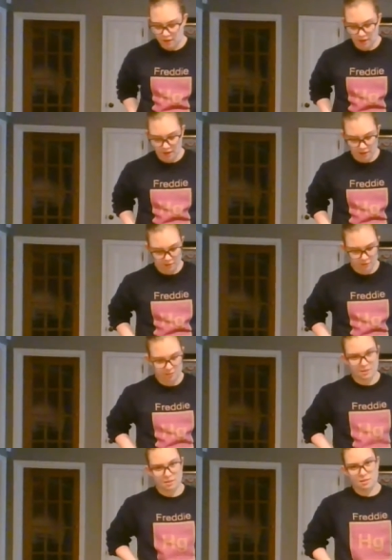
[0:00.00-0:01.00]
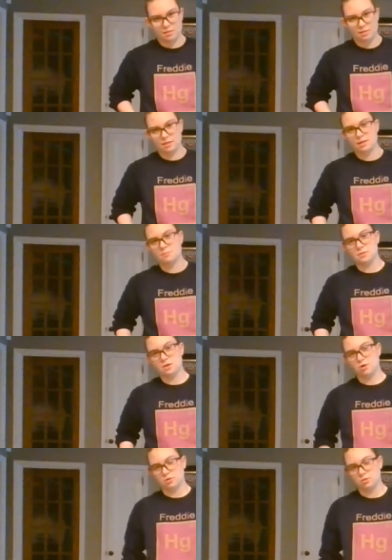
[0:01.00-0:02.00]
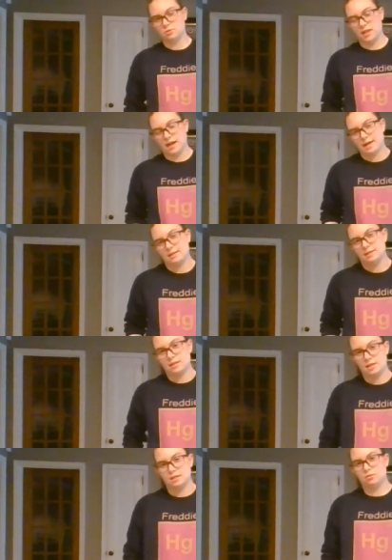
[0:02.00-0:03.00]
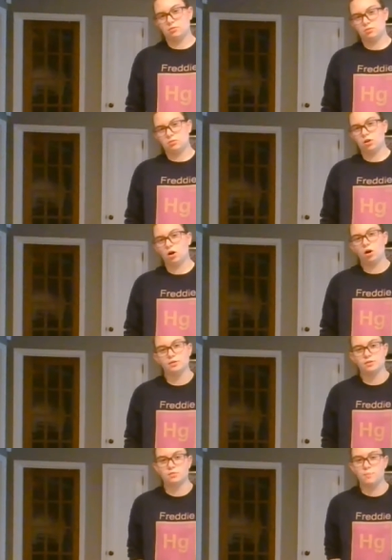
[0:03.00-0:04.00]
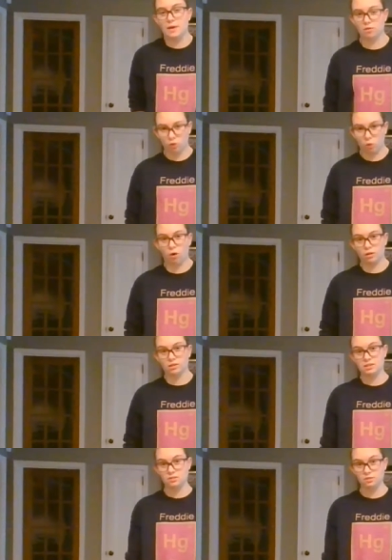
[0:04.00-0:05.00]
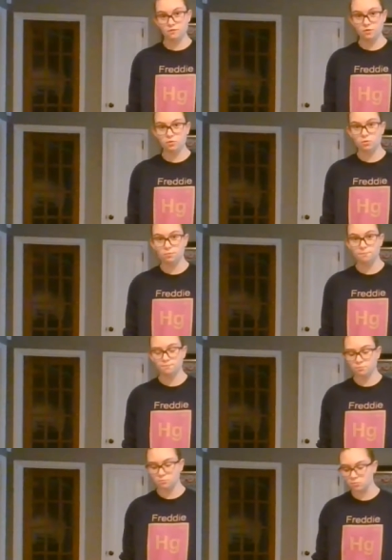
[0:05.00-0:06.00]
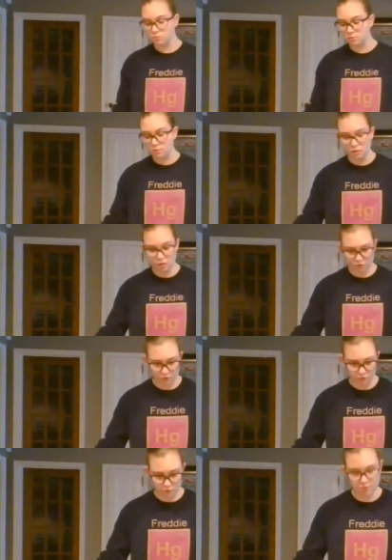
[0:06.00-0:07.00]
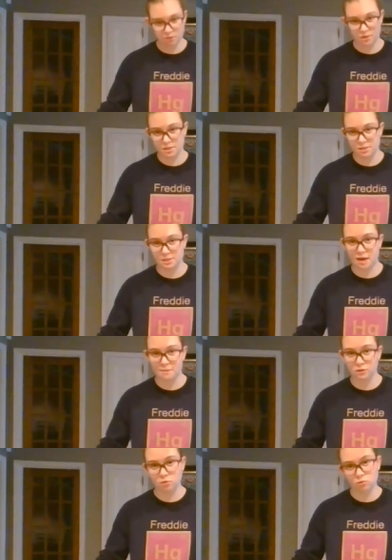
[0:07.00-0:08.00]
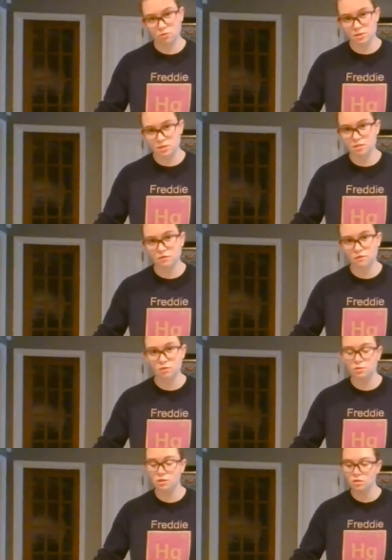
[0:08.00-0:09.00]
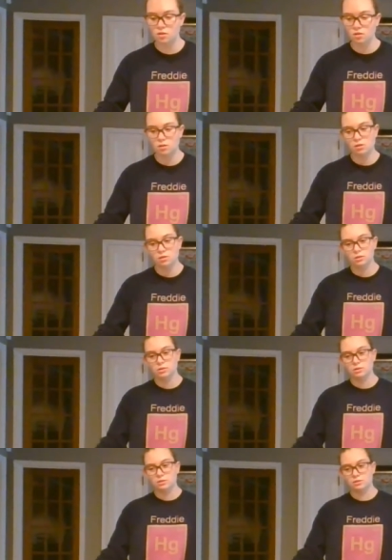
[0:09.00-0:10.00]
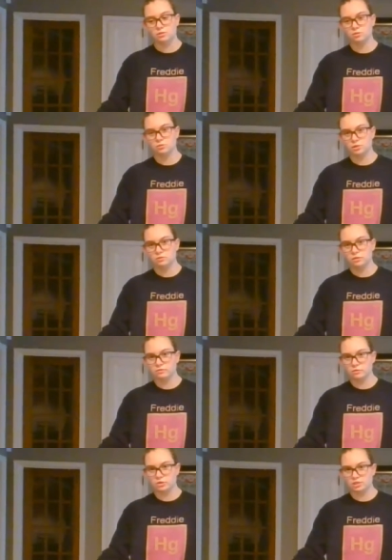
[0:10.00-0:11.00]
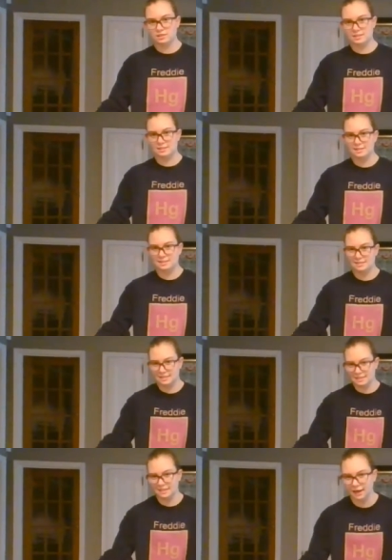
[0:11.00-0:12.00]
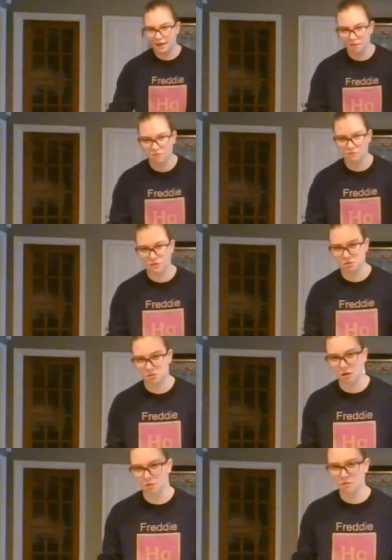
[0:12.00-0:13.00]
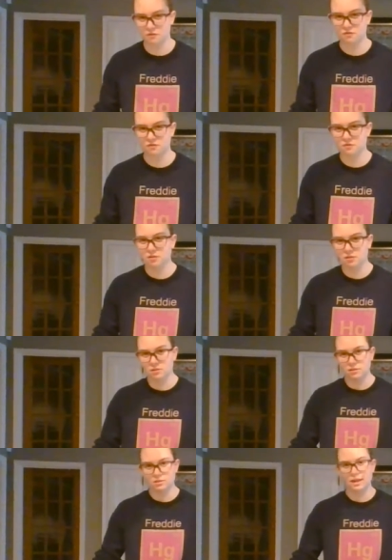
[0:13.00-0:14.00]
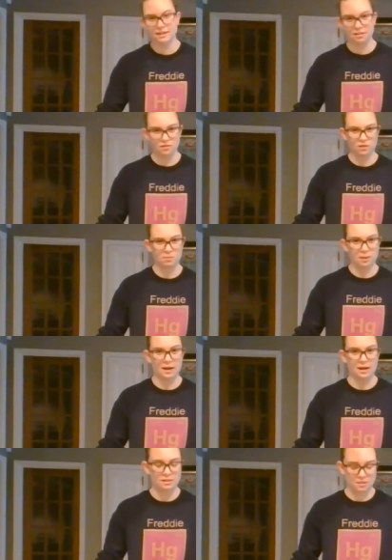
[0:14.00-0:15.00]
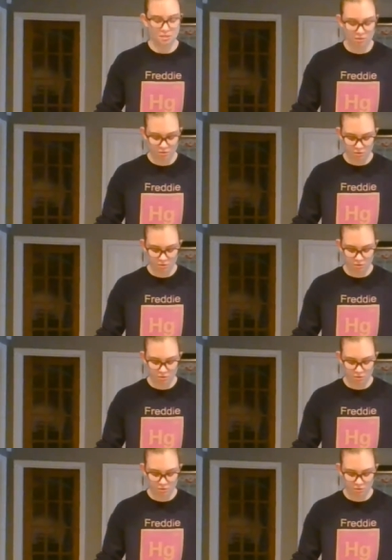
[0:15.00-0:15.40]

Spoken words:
and it can be argued that it caused better qualities of food, even though there is chemicals in the food, the Green Revolution did have a lot of negative impacts.